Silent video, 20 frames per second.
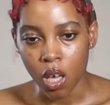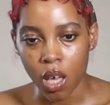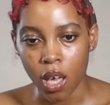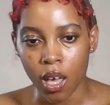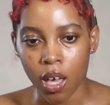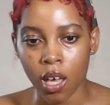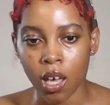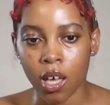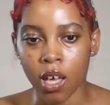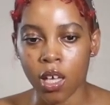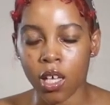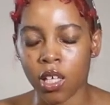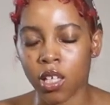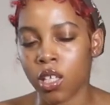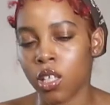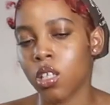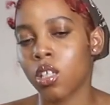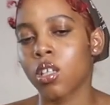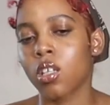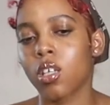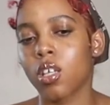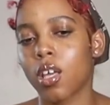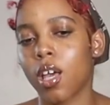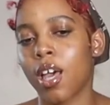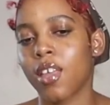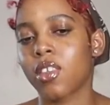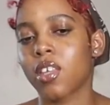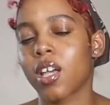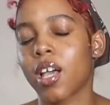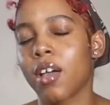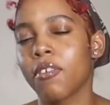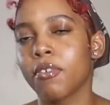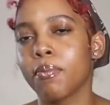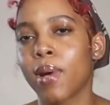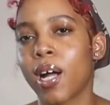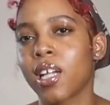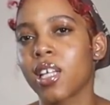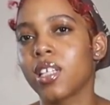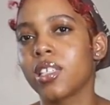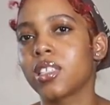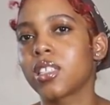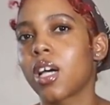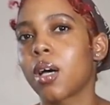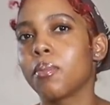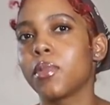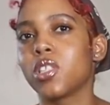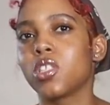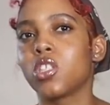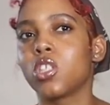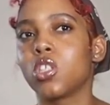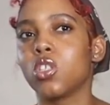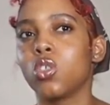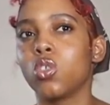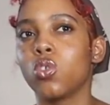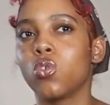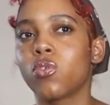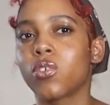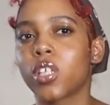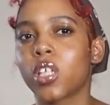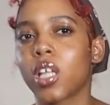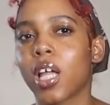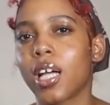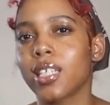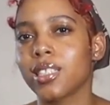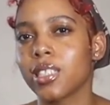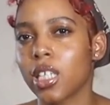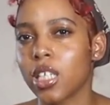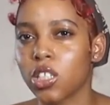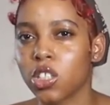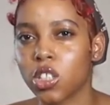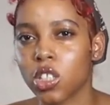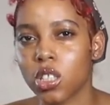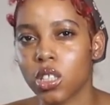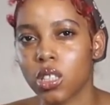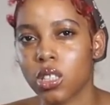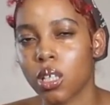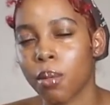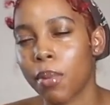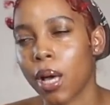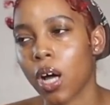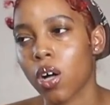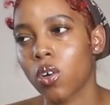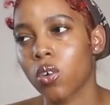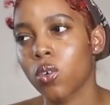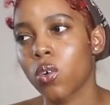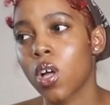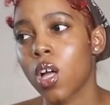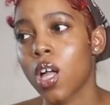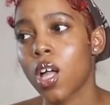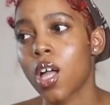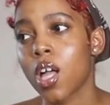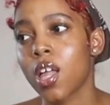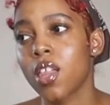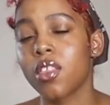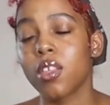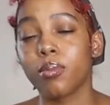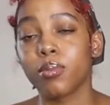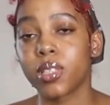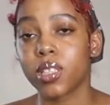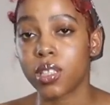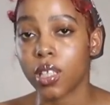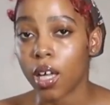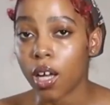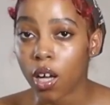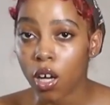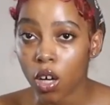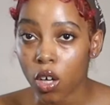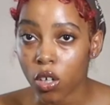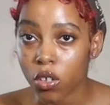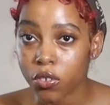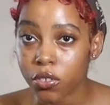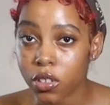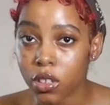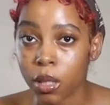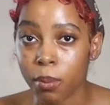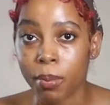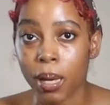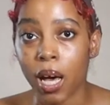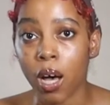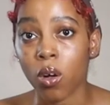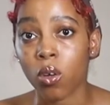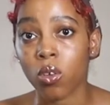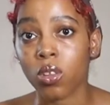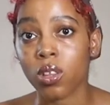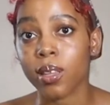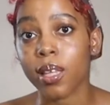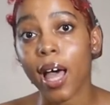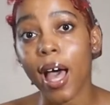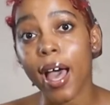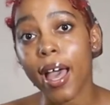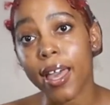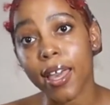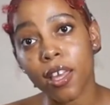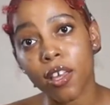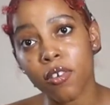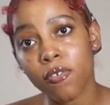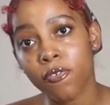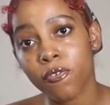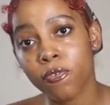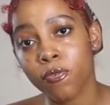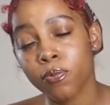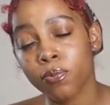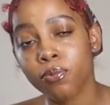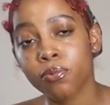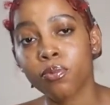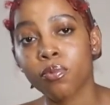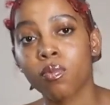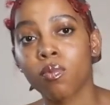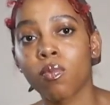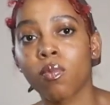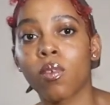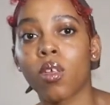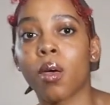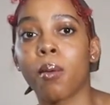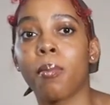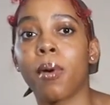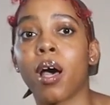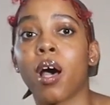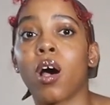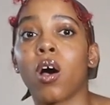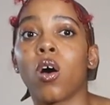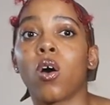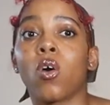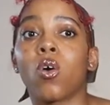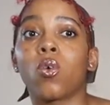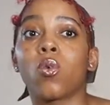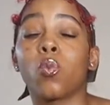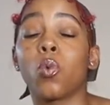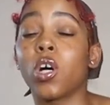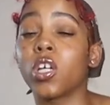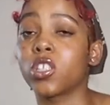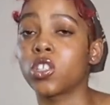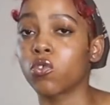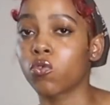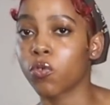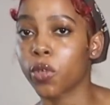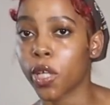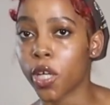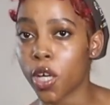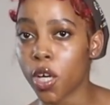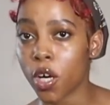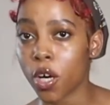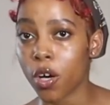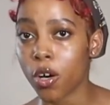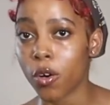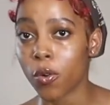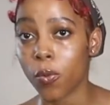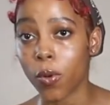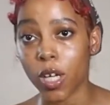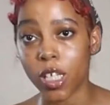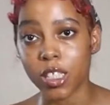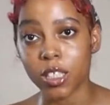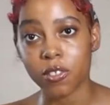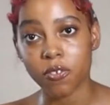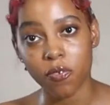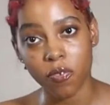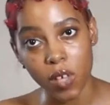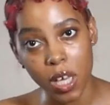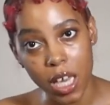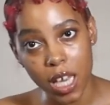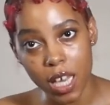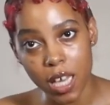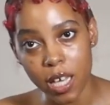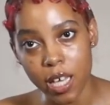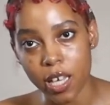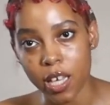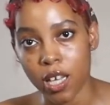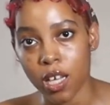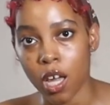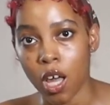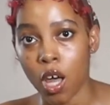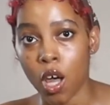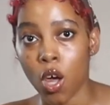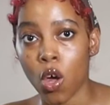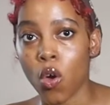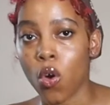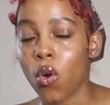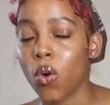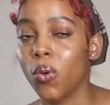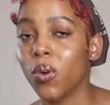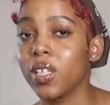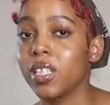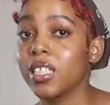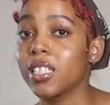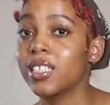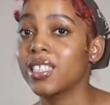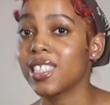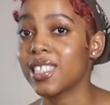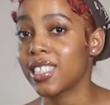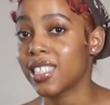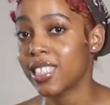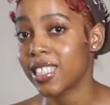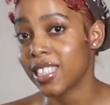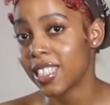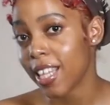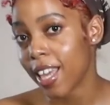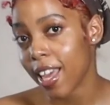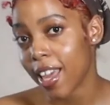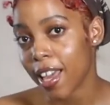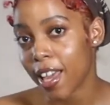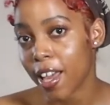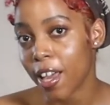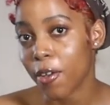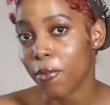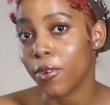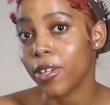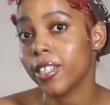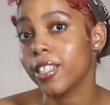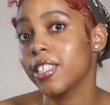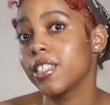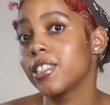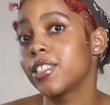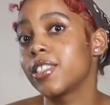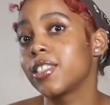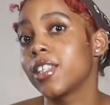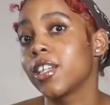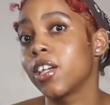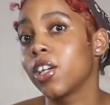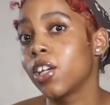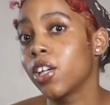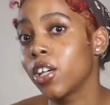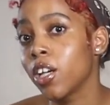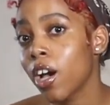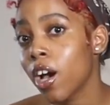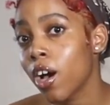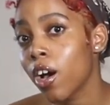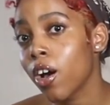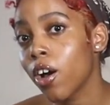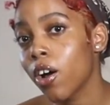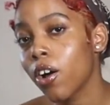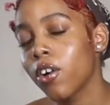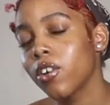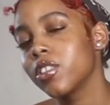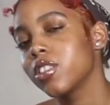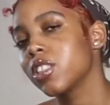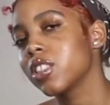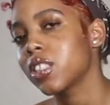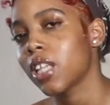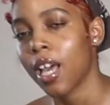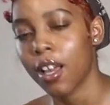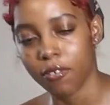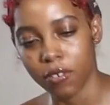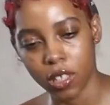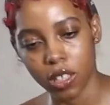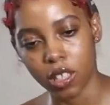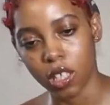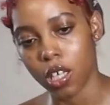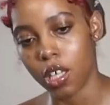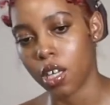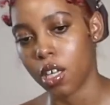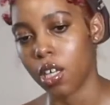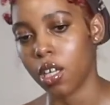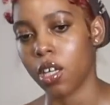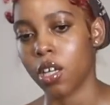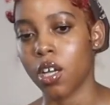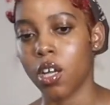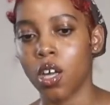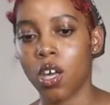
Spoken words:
and I think everybody is coming to new realizations about themselves, about life, about what's real, what's fake, what needs to stay, what needs to go, and just everything.